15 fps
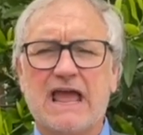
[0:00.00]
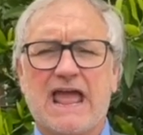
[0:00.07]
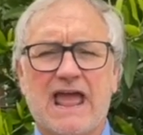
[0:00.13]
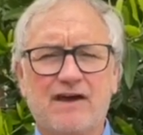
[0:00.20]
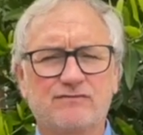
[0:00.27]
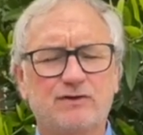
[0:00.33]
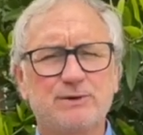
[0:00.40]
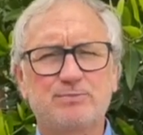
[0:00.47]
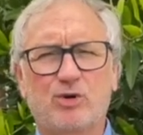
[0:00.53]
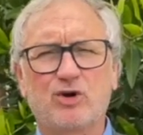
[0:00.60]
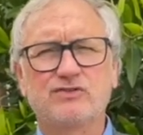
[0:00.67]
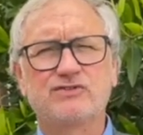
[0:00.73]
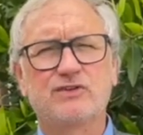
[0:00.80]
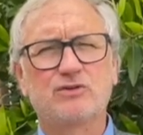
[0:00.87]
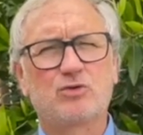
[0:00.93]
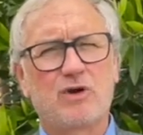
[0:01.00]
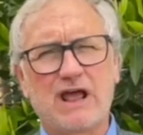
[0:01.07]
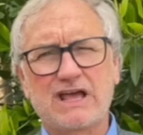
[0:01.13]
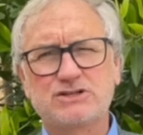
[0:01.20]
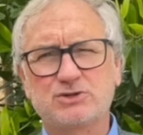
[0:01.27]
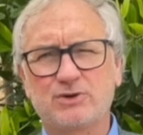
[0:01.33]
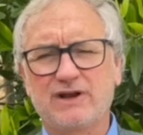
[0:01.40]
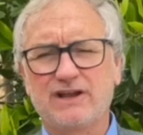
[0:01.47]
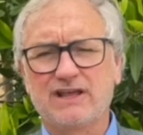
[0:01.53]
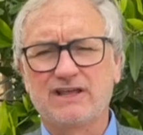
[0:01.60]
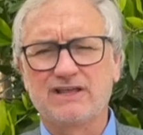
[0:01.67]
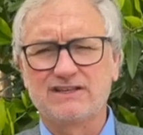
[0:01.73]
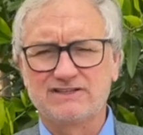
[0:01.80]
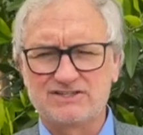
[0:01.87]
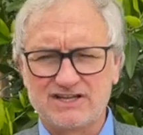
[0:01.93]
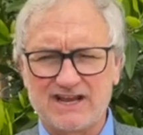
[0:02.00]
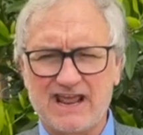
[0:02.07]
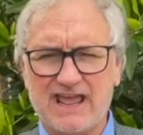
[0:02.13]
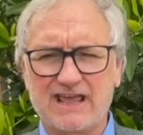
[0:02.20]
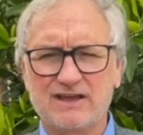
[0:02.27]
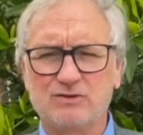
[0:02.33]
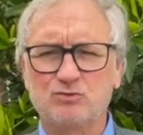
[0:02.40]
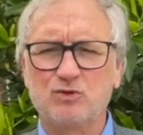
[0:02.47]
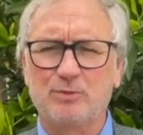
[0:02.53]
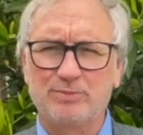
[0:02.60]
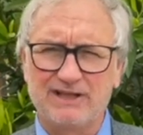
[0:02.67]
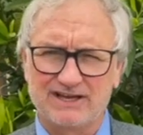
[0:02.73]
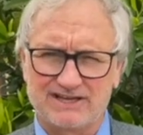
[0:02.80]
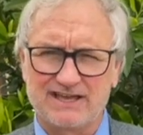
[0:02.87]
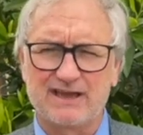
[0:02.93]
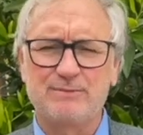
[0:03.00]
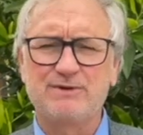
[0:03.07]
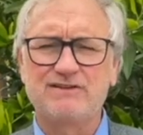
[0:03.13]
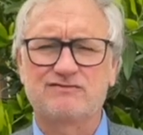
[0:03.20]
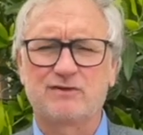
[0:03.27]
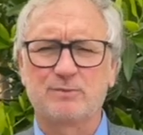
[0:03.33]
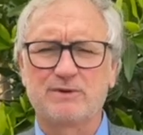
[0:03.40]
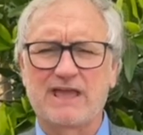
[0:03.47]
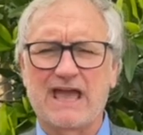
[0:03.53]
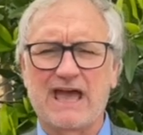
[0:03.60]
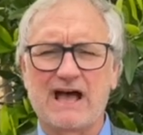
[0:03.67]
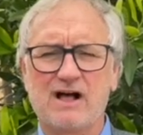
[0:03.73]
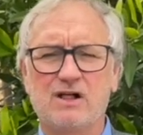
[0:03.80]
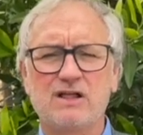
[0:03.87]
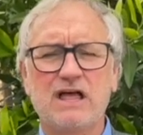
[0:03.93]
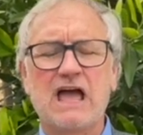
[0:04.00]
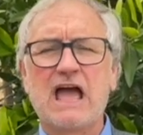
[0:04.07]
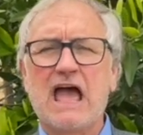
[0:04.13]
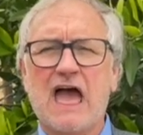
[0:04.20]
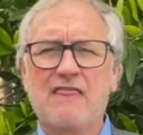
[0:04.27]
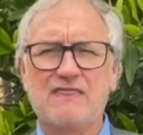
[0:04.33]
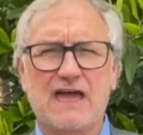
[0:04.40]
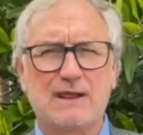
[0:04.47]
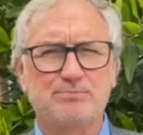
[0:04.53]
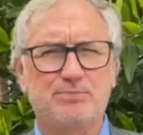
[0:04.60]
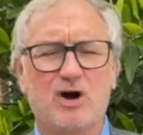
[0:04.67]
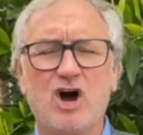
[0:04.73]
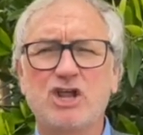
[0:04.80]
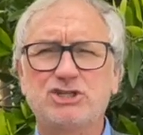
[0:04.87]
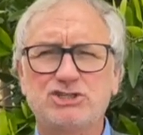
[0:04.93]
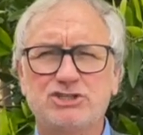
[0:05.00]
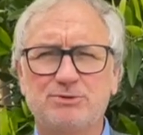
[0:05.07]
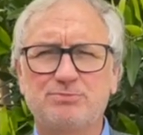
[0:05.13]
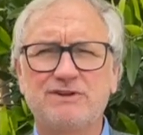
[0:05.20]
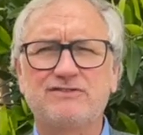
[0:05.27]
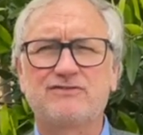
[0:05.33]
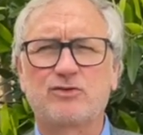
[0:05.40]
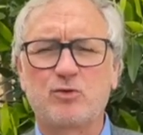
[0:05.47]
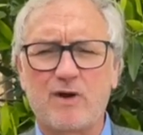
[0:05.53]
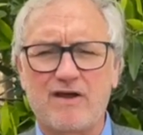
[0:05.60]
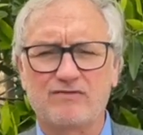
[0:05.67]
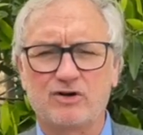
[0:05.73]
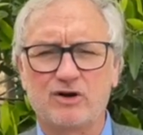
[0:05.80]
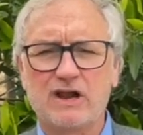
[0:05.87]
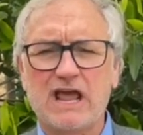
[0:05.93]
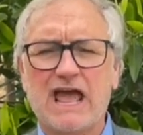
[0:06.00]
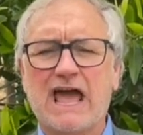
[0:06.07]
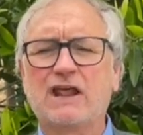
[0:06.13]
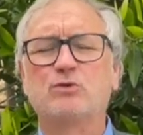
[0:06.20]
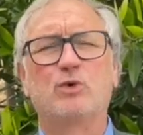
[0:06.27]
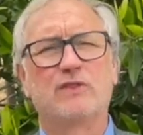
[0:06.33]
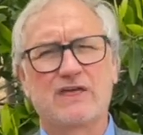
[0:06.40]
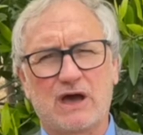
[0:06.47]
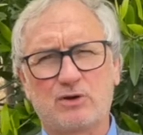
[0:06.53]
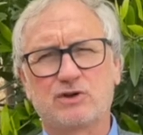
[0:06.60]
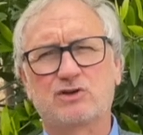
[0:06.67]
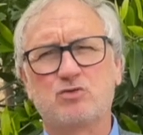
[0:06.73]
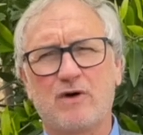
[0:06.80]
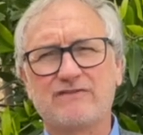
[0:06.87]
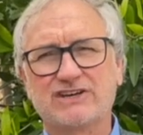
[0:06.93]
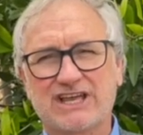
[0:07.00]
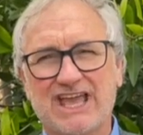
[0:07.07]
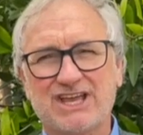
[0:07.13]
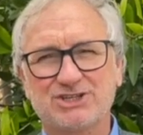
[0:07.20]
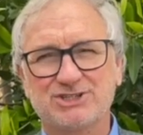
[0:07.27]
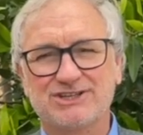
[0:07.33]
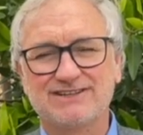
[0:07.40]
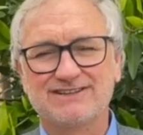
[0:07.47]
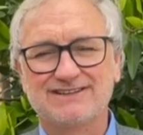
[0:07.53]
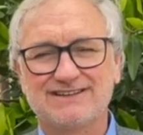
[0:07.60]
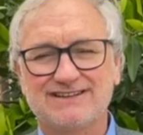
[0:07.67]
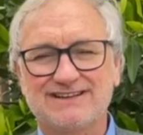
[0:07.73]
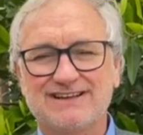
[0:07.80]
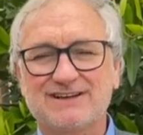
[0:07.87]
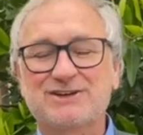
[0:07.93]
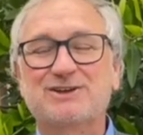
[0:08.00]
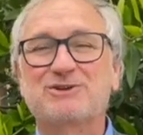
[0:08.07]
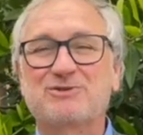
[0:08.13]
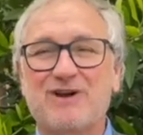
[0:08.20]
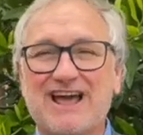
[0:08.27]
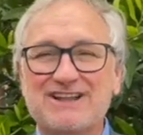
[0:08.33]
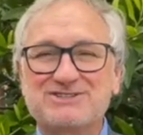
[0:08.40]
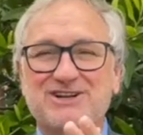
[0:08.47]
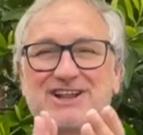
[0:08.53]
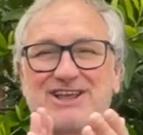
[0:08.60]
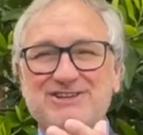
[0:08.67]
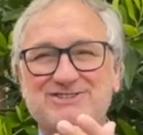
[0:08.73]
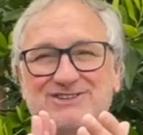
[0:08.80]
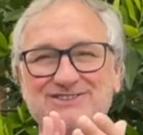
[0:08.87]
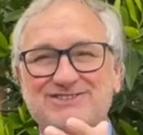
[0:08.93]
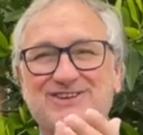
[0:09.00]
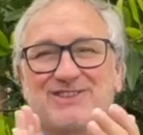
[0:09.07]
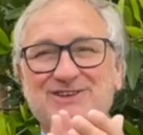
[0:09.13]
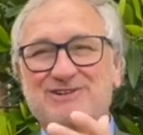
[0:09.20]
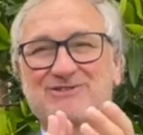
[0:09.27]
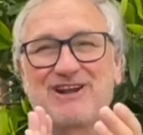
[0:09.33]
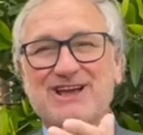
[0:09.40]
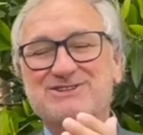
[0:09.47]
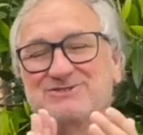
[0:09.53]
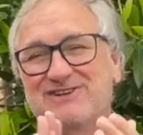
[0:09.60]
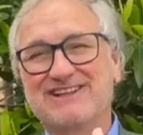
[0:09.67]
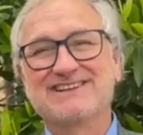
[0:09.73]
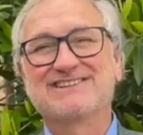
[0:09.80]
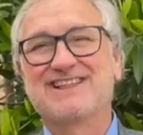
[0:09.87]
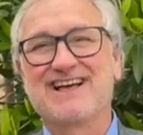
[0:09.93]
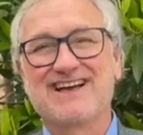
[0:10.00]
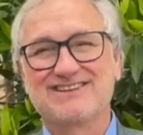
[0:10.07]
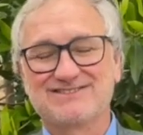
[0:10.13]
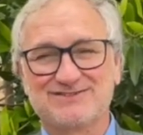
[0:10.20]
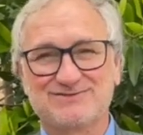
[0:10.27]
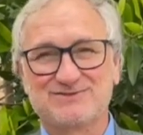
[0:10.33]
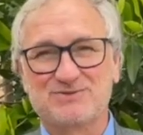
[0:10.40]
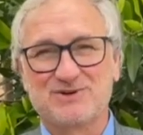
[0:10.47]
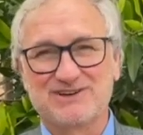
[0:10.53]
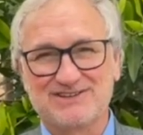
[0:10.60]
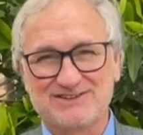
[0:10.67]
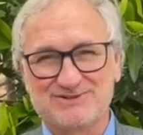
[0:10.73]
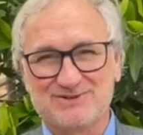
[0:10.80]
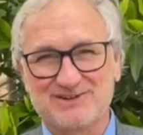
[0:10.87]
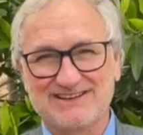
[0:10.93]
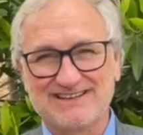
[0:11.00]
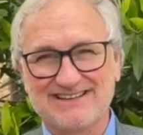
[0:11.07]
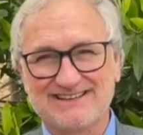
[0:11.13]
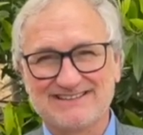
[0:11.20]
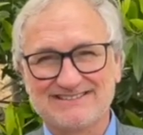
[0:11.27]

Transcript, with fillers: Every person graduating today will be a Chemi from Cal, and that bond should be forever and without equivocation. Congratulations to the graduating class of 2020.